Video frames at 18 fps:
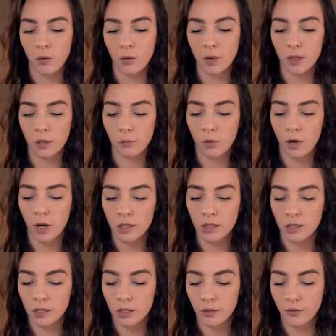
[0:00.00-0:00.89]
We're in the
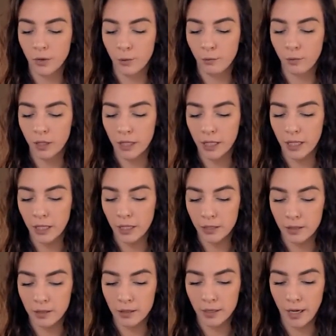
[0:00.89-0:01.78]
process of completing a
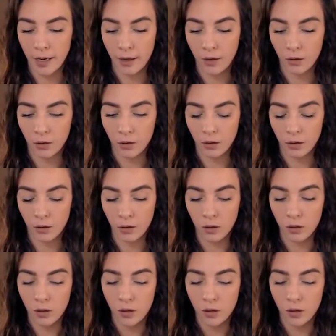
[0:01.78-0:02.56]
cycle.